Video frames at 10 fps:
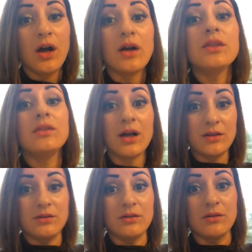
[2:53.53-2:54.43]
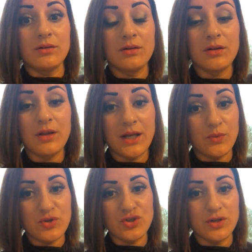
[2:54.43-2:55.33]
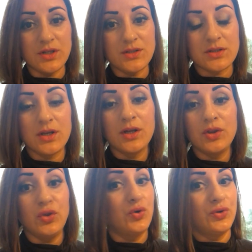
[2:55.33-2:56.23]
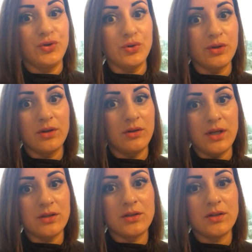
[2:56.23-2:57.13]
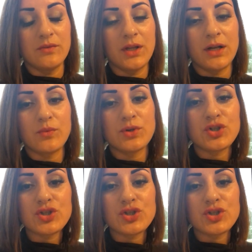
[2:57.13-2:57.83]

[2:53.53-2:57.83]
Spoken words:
another language that is not your native language.